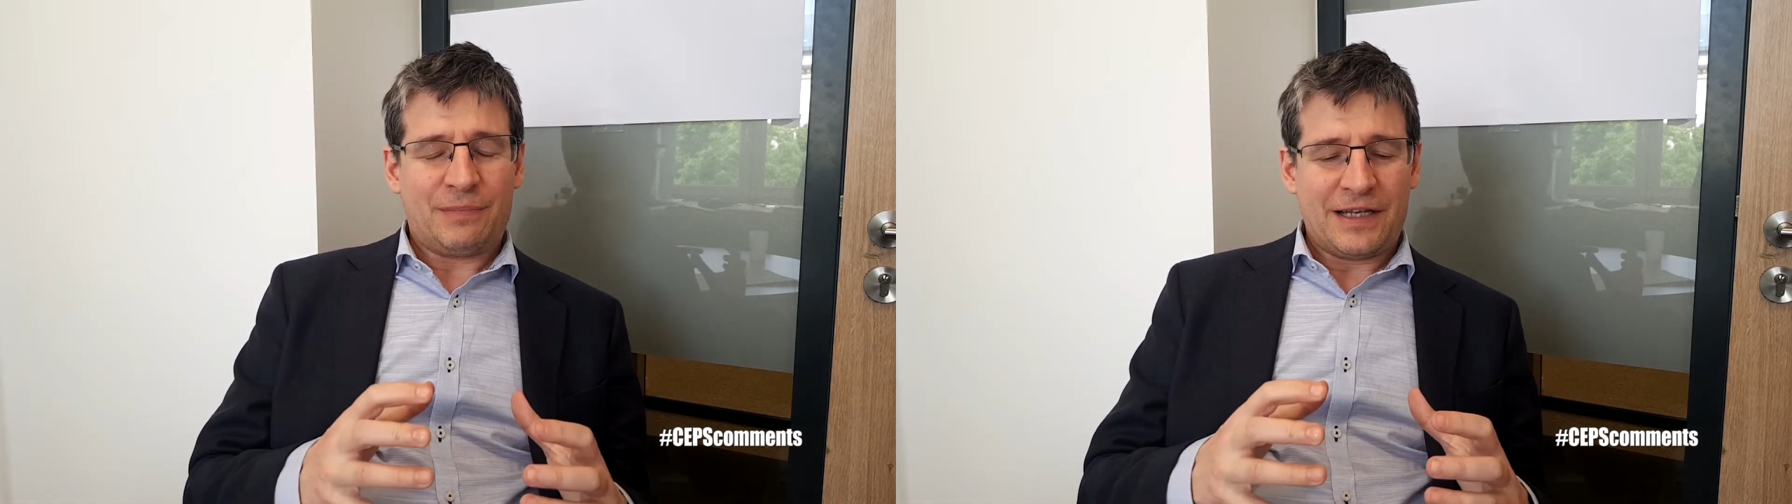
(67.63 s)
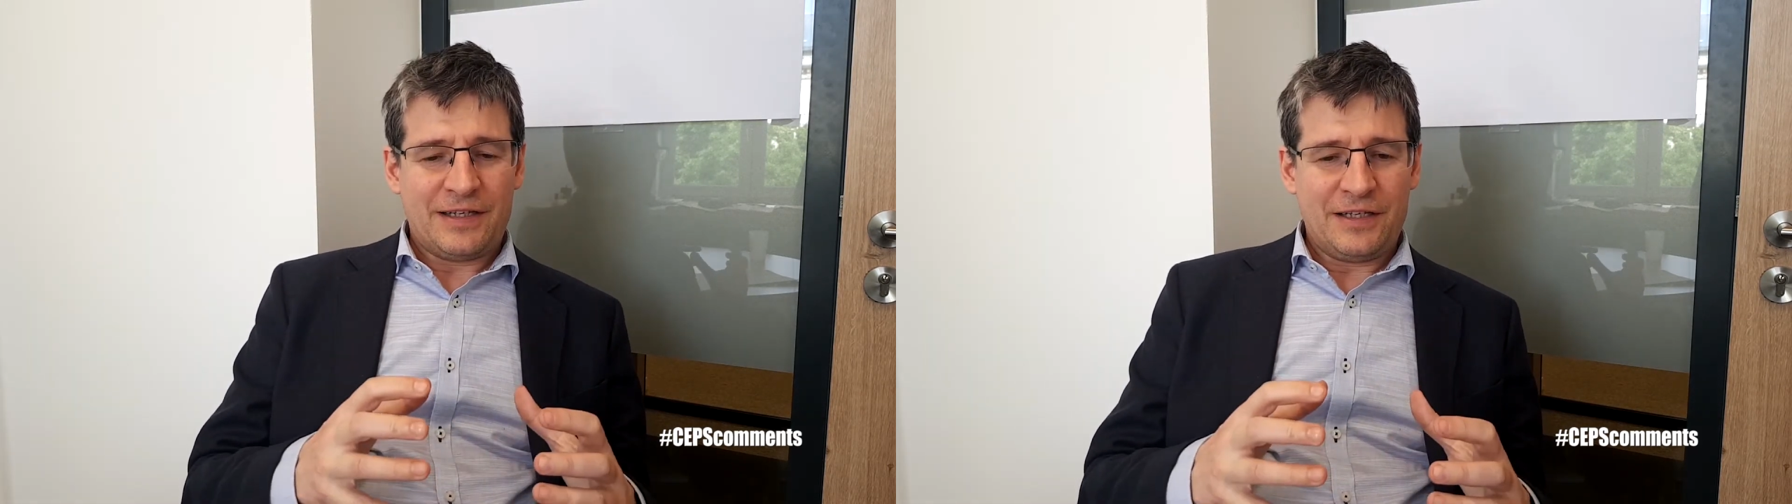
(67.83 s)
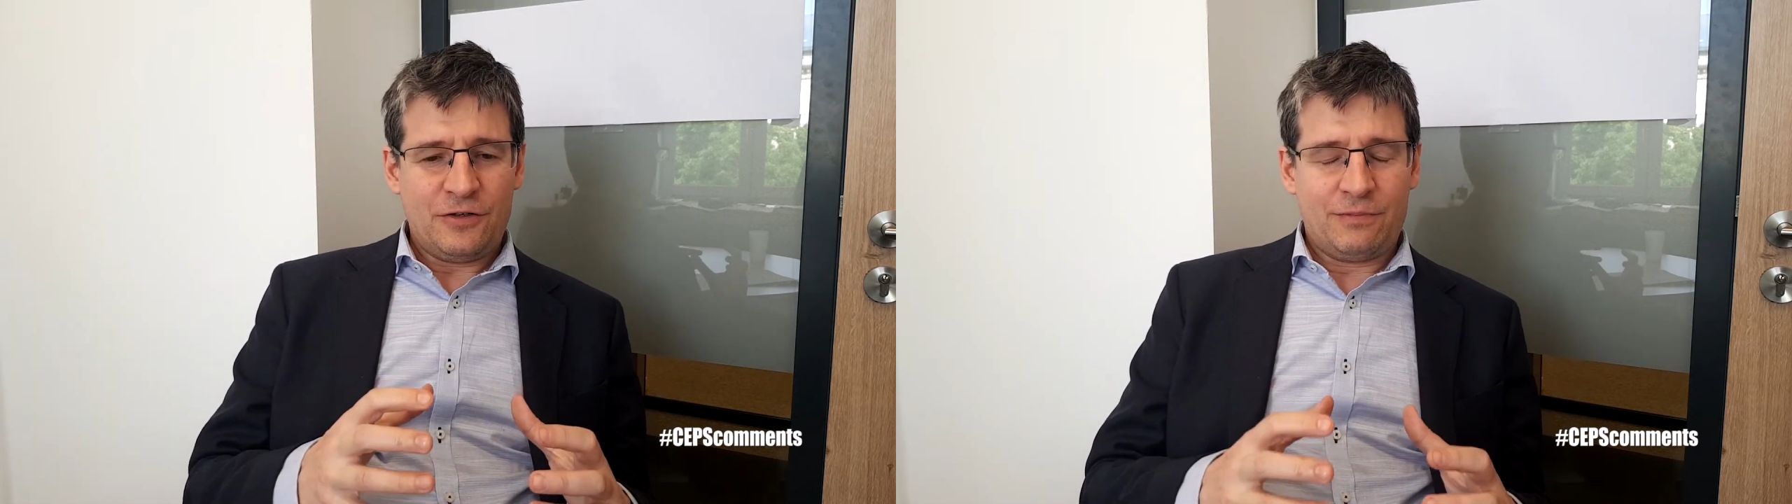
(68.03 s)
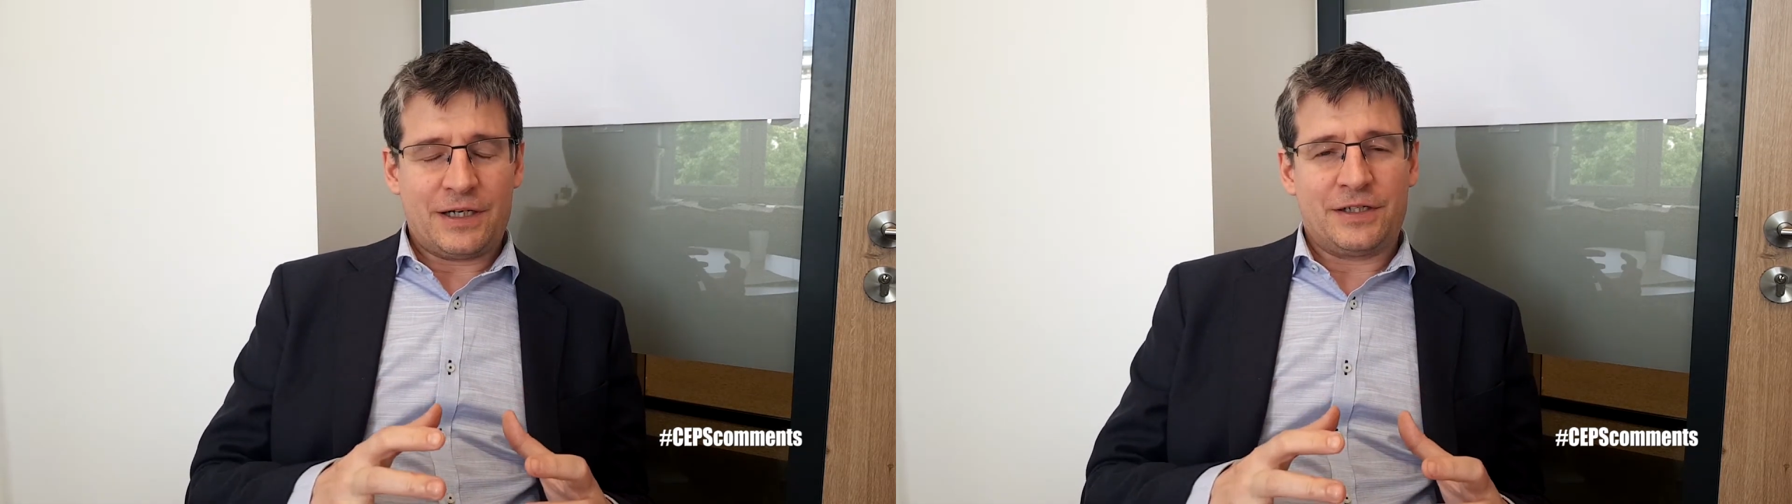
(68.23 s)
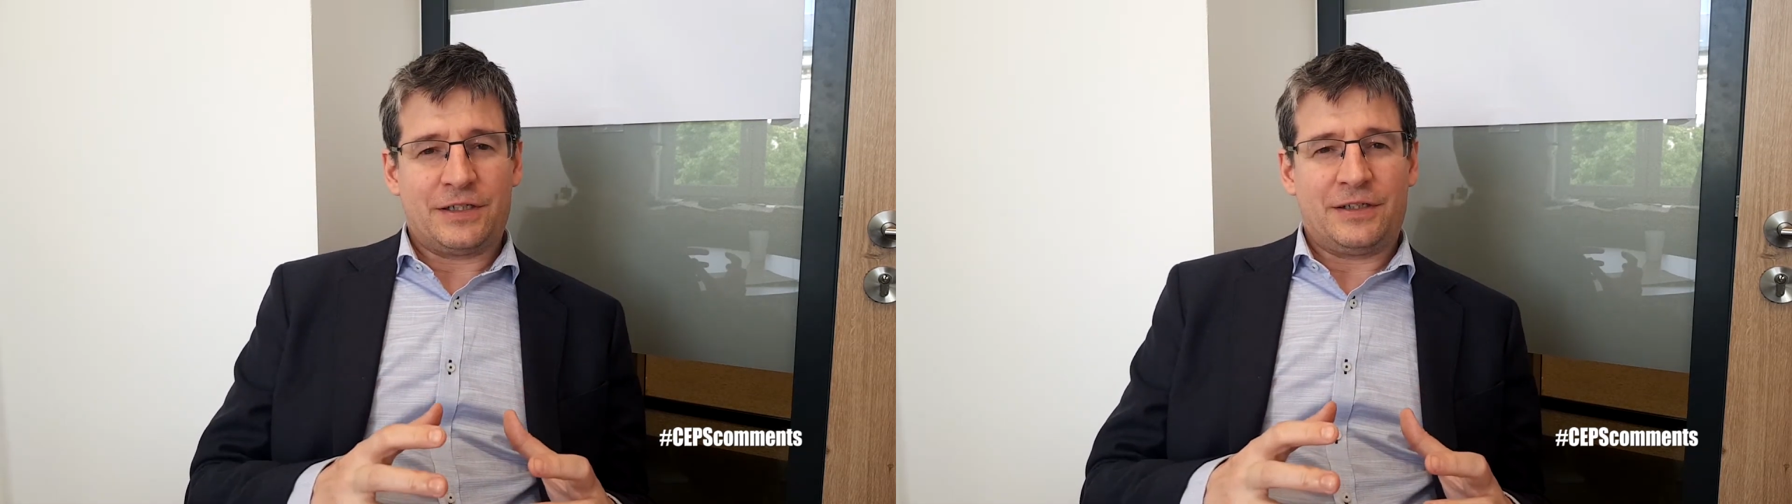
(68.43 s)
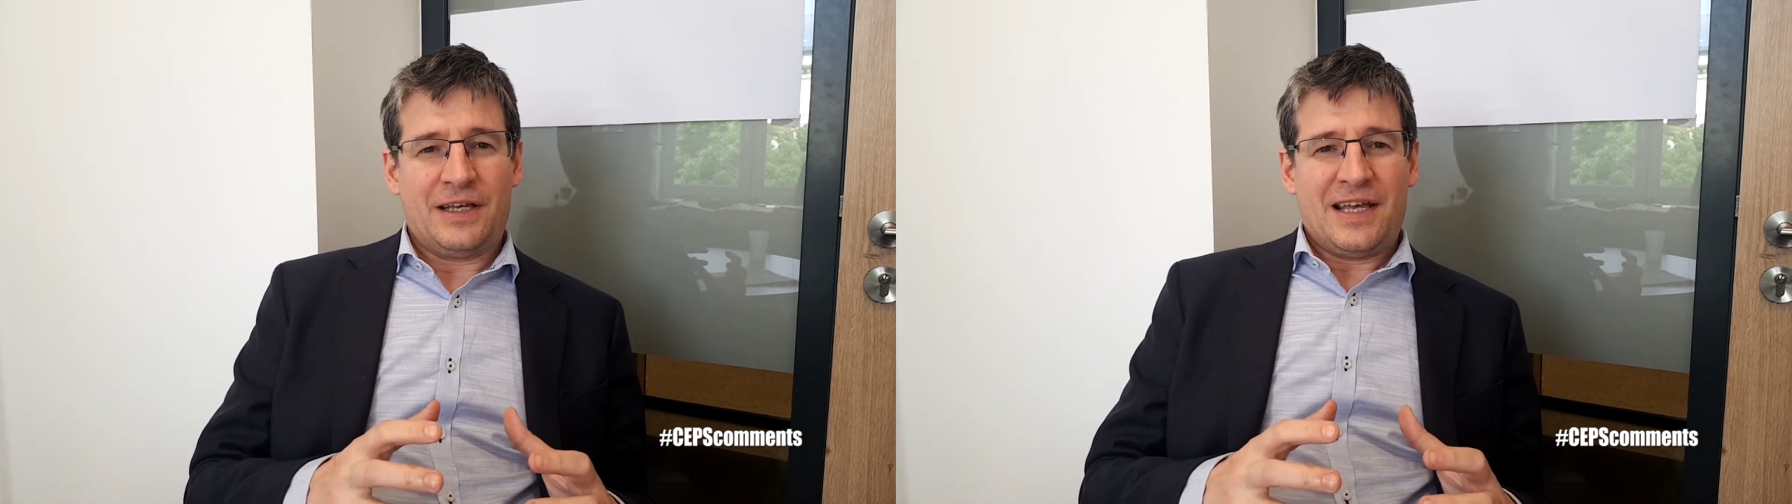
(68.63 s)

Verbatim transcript: by the EU budget